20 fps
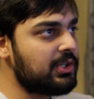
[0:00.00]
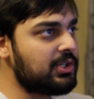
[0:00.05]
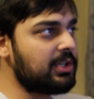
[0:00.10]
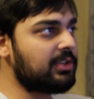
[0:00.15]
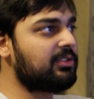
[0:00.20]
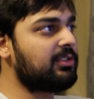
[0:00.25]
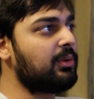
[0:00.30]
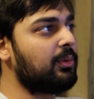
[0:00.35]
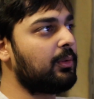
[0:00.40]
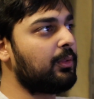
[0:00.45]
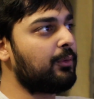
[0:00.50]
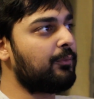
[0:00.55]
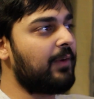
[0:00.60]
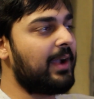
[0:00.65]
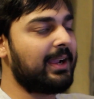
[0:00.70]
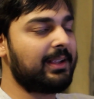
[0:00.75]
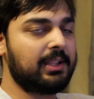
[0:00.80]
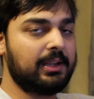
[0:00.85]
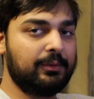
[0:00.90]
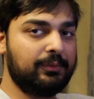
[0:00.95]
just due to the
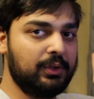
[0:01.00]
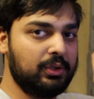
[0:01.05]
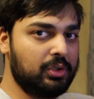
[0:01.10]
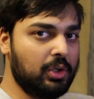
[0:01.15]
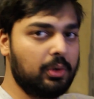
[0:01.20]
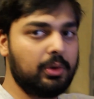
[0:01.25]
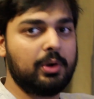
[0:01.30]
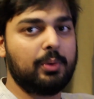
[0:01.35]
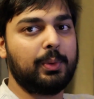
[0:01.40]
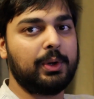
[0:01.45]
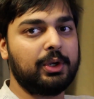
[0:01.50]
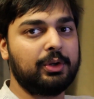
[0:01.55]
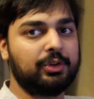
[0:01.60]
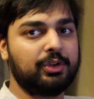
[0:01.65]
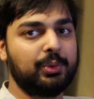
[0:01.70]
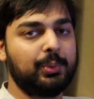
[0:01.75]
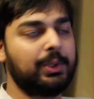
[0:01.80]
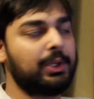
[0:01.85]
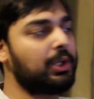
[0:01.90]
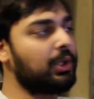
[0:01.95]
fact that if you don't know what you're
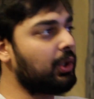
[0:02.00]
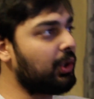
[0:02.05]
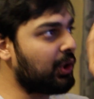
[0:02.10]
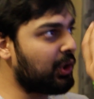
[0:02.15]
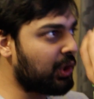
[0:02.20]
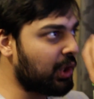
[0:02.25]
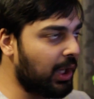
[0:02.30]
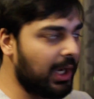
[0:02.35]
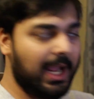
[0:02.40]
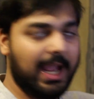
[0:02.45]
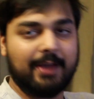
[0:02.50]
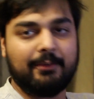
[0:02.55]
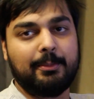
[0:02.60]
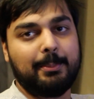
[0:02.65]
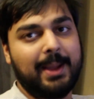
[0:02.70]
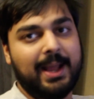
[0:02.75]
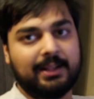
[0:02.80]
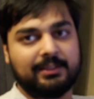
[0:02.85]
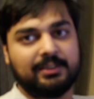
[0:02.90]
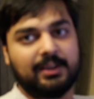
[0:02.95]
doing, you're gonna have a
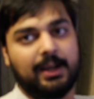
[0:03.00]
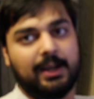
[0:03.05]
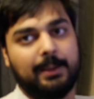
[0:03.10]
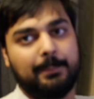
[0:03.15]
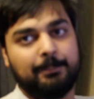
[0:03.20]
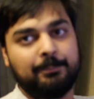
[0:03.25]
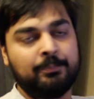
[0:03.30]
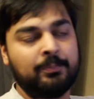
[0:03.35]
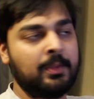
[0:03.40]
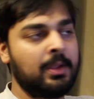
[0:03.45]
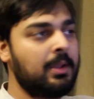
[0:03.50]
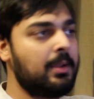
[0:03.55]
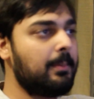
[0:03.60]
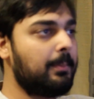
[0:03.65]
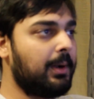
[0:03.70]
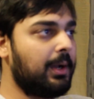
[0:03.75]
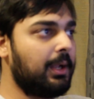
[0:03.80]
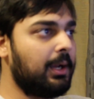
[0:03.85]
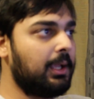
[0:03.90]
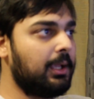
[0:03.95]
bad time.
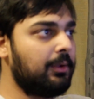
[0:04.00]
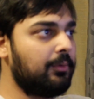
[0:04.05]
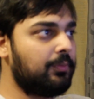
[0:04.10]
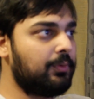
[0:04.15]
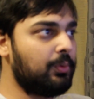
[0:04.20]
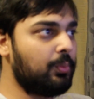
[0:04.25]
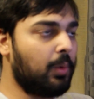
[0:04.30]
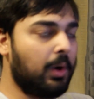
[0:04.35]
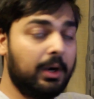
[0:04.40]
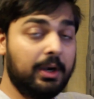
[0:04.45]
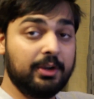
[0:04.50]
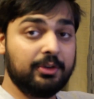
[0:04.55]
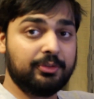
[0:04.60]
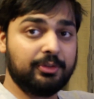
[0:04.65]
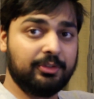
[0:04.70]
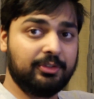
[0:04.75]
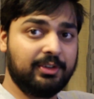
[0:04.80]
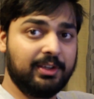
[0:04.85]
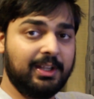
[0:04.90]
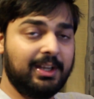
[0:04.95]
But if you are
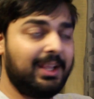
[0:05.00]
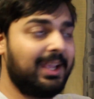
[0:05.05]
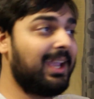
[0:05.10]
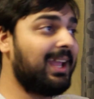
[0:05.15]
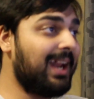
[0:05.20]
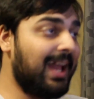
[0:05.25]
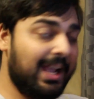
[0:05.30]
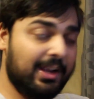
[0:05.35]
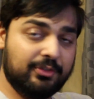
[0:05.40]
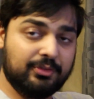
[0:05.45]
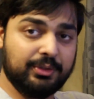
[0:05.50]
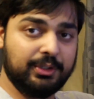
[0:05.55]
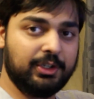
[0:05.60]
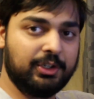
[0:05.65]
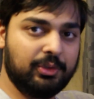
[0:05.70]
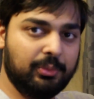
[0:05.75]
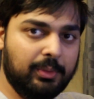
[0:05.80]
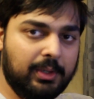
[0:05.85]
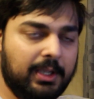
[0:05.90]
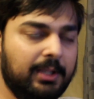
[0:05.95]
interested in actually
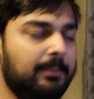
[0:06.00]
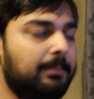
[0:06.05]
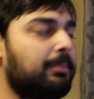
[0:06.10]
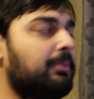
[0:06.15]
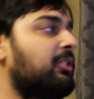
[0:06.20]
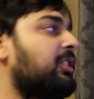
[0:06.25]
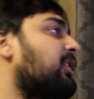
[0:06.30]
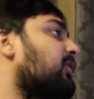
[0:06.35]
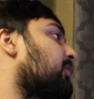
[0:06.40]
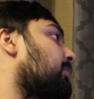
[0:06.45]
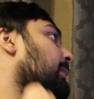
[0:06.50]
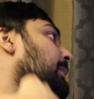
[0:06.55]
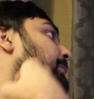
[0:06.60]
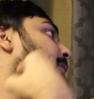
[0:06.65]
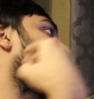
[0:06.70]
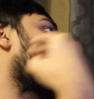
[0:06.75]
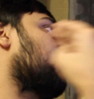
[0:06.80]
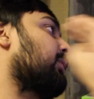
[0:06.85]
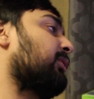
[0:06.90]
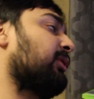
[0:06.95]
doing it, please remember
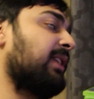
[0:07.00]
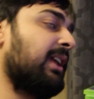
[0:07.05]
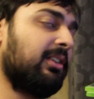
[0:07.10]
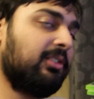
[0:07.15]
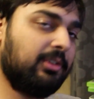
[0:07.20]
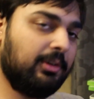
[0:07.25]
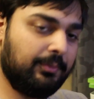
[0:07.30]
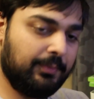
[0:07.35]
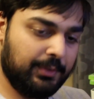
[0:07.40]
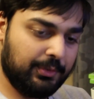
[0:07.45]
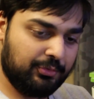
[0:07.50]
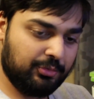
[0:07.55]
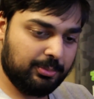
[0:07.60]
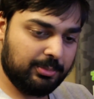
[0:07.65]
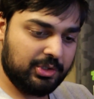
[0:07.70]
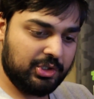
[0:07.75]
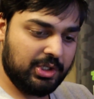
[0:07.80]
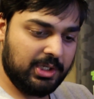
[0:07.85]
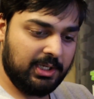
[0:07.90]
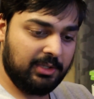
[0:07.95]
to use nested virtual
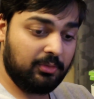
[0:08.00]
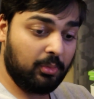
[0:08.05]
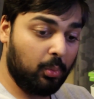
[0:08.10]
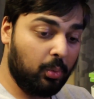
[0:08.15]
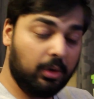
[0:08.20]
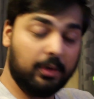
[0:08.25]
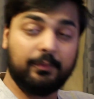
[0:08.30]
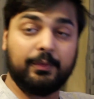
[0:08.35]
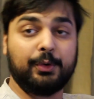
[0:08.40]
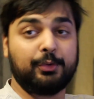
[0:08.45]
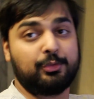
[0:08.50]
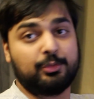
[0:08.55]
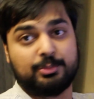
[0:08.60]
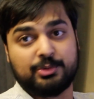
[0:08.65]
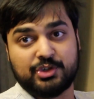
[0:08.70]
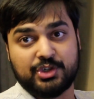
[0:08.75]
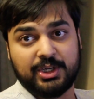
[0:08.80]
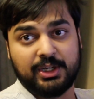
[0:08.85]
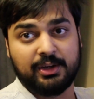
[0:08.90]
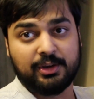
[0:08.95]
machines or a virtual
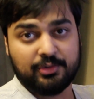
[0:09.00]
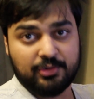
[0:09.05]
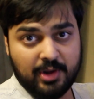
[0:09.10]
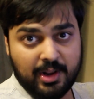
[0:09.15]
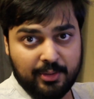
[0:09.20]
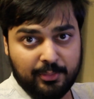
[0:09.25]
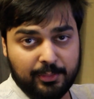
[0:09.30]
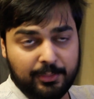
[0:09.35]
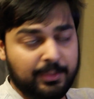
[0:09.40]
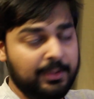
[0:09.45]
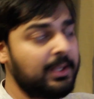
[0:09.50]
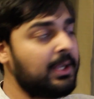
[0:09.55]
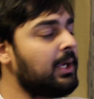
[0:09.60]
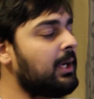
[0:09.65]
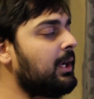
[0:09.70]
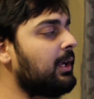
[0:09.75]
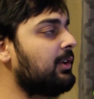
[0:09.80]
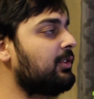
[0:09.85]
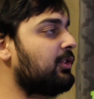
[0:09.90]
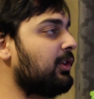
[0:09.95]
machine in general,
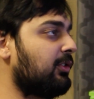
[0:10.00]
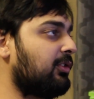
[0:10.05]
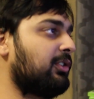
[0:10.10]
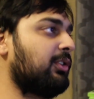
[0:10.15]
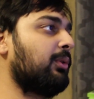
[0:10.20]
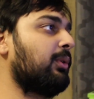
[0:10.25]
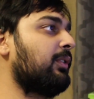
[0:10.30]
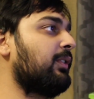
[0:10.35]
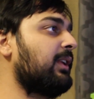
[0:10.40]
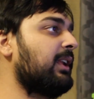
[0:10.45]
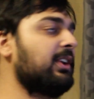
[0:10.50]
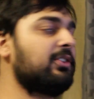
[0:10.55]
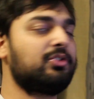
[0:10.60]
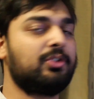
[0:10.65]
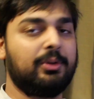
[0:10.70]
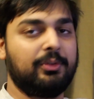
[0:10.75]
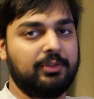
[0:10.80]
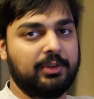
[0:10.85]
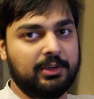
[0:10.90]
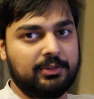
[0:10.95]
just due to the
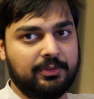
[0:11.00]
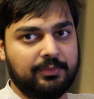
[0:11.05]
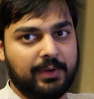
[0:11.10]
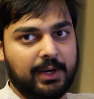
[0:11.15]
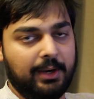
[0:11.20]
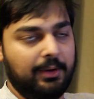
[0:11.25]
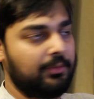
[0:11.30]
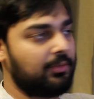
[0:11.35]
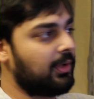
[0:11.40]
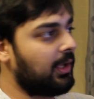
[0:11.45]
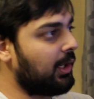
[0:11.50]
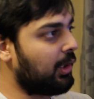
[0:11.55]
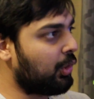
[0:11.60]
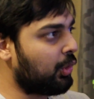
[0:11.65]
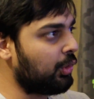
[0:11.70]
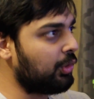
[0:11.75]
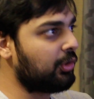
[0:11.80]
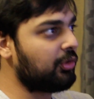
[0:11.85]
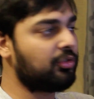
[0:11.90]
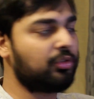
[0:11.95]
nature of such a virus. It
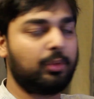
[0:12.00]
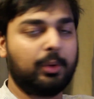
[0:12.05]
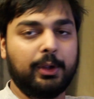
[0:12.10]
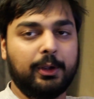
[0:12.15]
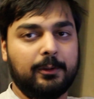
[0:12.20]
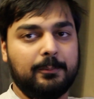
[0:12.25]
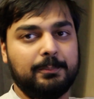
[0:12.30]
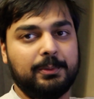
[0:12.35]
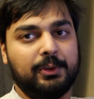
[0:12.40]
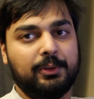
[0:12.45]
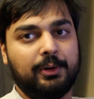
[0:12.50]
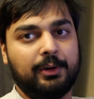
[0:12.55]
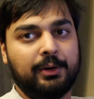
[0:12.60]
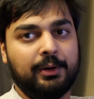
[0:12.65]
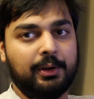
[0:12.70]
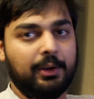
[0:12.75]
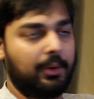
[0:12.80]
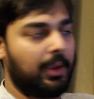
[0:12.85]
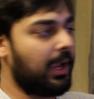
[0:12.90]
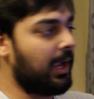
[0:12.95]
could destroy a computer,
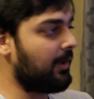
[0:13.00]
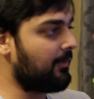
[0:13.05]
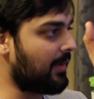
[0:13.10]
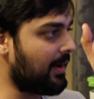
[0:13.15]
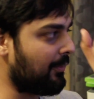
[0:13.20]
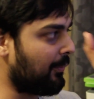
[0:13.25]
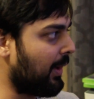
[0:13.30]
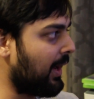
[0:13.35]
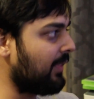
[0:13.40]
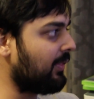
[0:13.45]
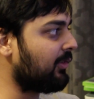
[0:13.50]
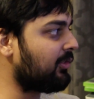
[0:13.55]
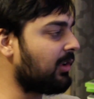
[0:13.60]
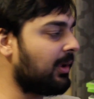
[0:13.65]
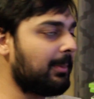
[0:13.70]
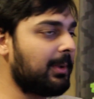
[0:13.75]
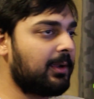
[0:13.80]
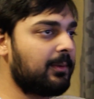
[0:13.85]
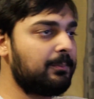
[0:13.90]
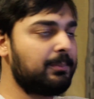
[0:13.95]
okay? If I ran this
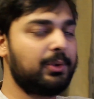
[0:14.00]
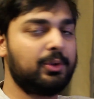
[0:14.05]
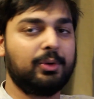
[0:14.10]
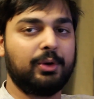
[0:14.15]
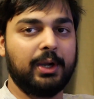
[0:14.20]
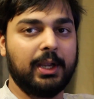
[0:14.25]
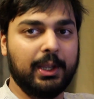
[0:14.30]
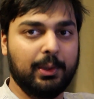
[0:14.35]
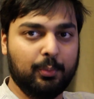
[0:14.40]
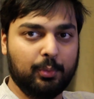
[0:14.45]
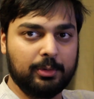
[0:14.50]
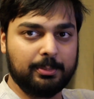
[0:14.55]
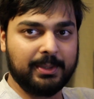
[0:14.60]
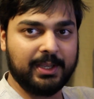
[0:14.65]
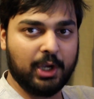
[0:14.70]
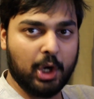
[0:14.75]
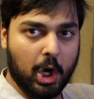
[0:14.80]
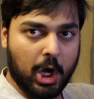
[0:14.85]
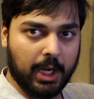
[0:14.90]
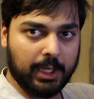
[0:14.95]
on my computer, it would be
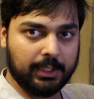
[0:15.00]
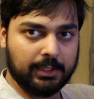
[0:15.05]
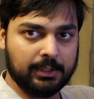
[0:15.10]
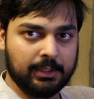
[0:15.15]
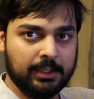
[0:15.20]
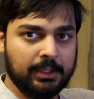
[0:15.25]
gone.